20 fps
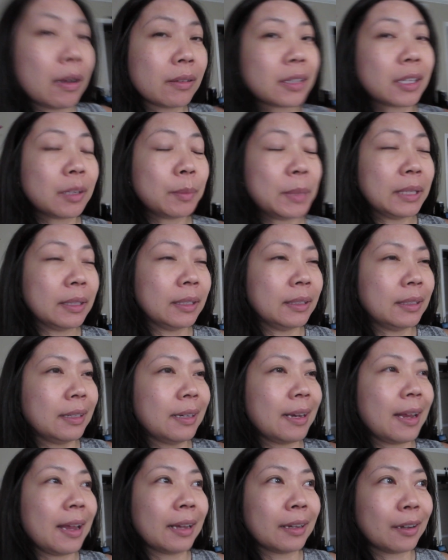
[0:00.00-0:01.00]
it's gonna be
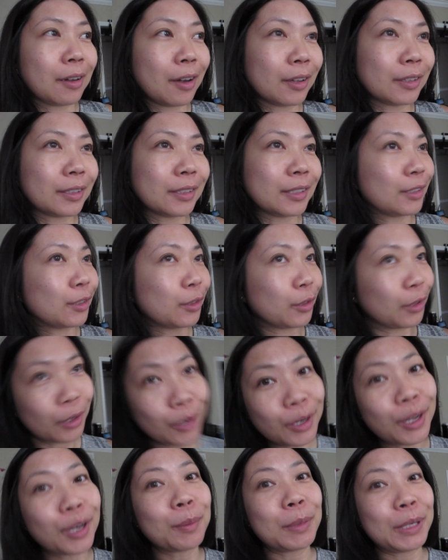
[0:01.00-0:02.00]
Linden and Constance so
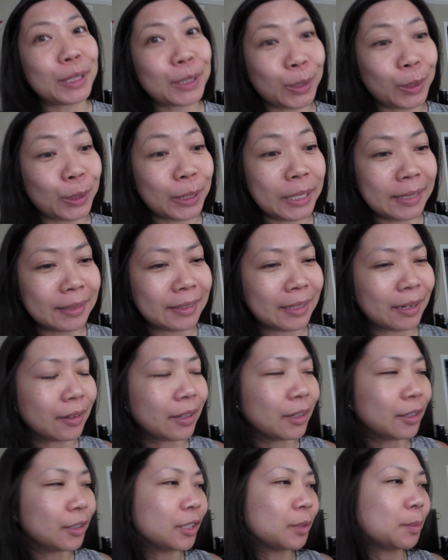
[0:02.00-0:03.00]
they're gonna be sardines out
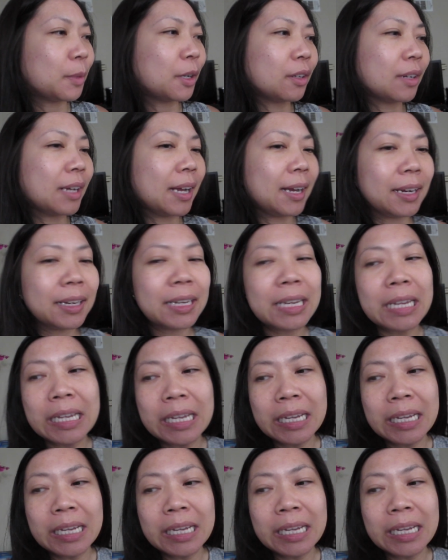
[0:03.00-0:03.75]
here tomorrow night